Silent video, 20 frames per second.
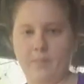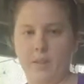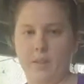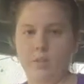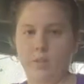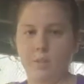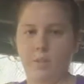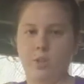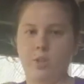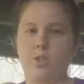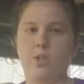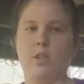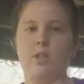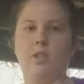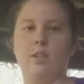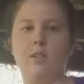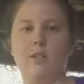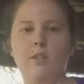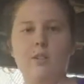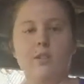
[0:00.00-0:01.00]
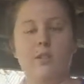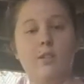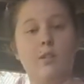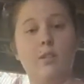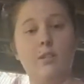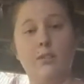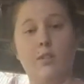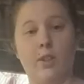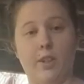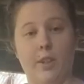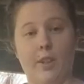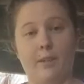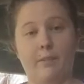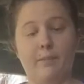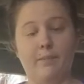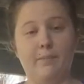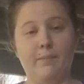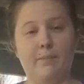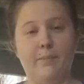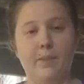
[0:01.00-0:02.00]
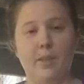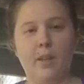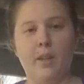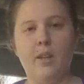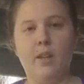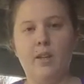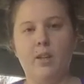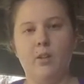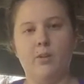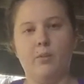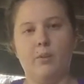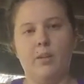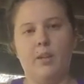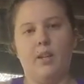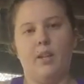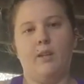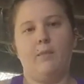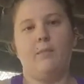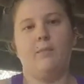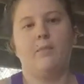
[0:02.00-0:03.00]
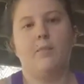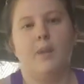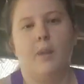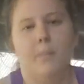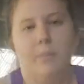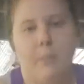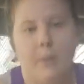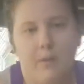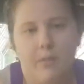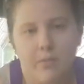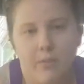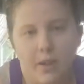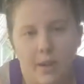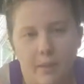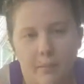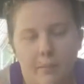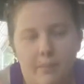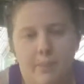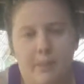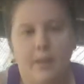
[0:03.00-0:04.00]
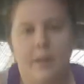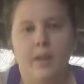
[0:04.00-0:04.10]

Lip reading: If you push here, it's going to fall down. You want to aim above them.